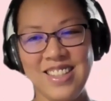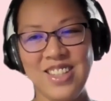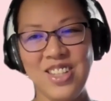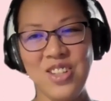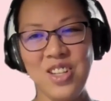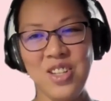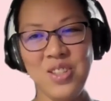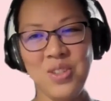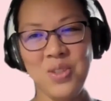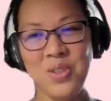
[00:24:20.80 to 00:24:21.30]

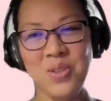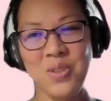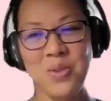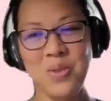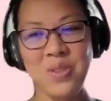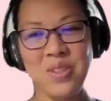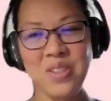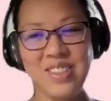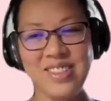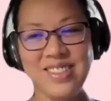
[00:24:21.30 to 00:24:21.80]
Oh, that's
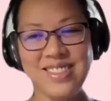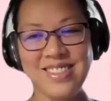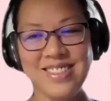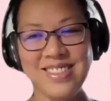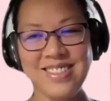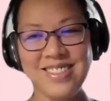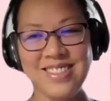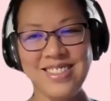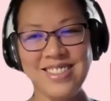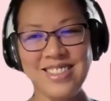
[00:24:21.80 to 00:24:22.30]
cool.
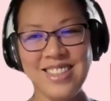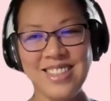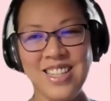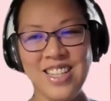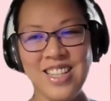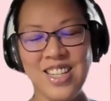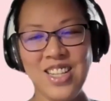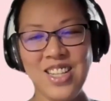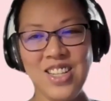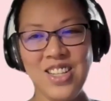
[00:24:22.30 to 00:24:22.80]

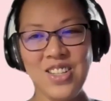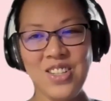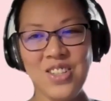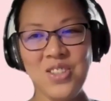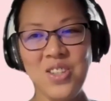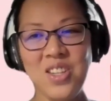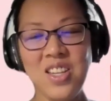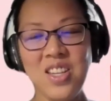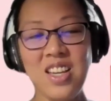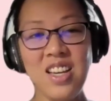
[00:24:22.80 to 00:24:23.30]

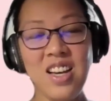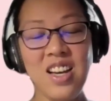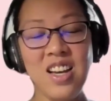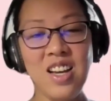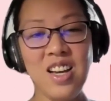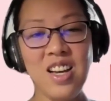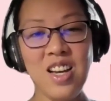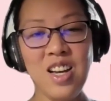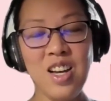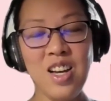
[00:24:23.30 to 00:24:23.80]
So
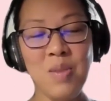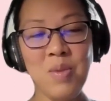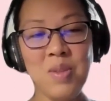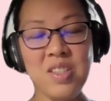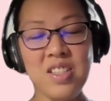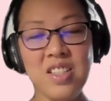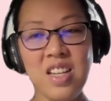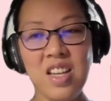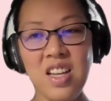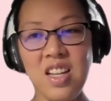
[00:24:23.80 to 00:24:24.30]
yeah, I
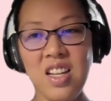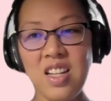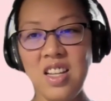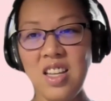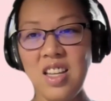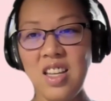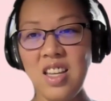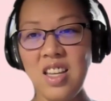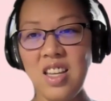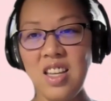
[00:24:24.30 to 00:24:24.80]
was
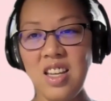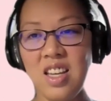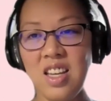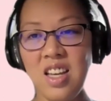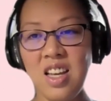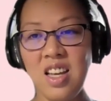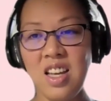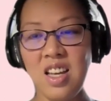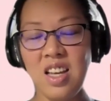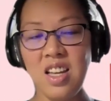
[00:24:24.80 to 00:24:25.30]
telling
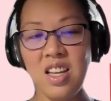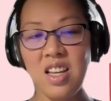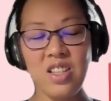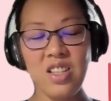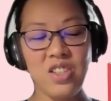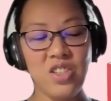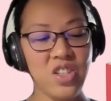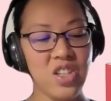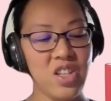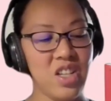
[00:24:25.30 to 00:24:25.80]

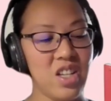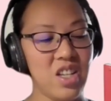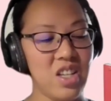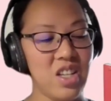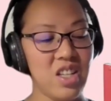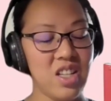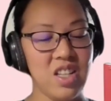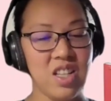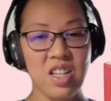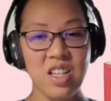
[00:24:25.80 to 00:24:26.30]

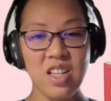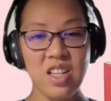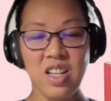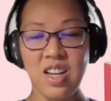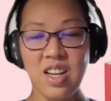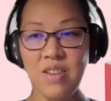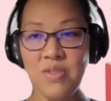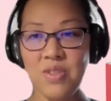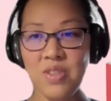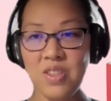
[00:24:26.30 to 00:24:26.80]
Jean the
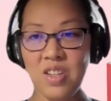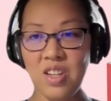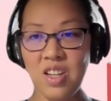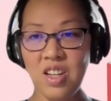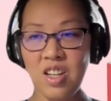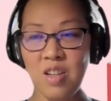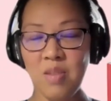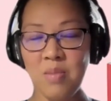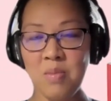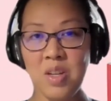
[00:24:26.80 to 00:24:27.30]

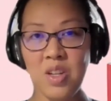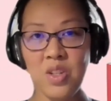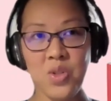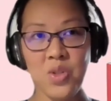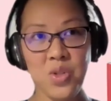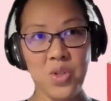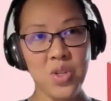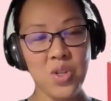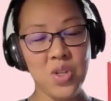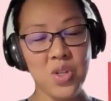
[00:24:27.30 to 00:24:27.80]
lifestyle, my
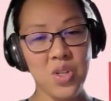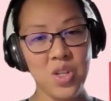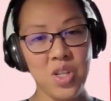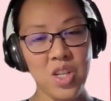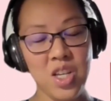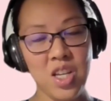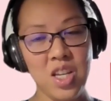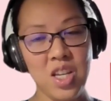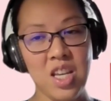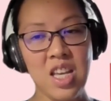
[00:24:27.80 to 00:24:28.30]

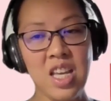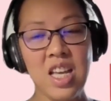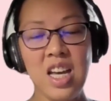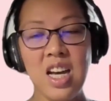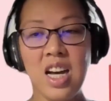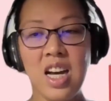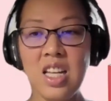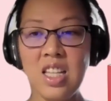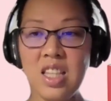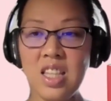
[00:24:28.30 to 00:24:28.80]
journey.
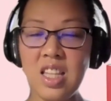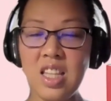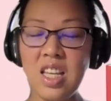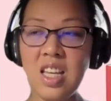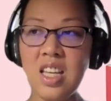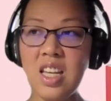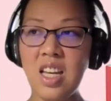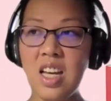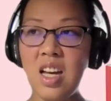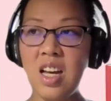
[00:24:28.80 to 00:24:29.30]
I
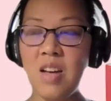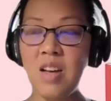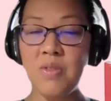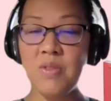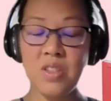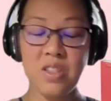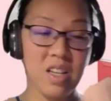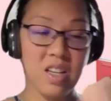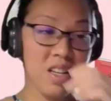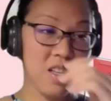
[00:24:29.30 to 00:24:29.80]
think I've
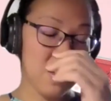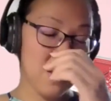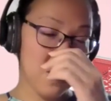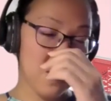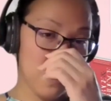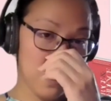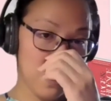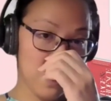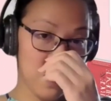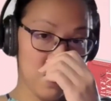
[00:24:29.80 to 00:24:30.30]
sent
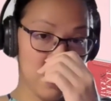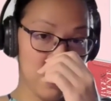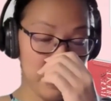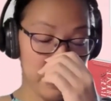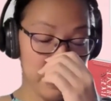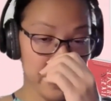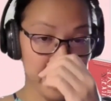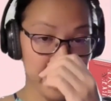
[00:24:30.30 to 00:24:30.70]
all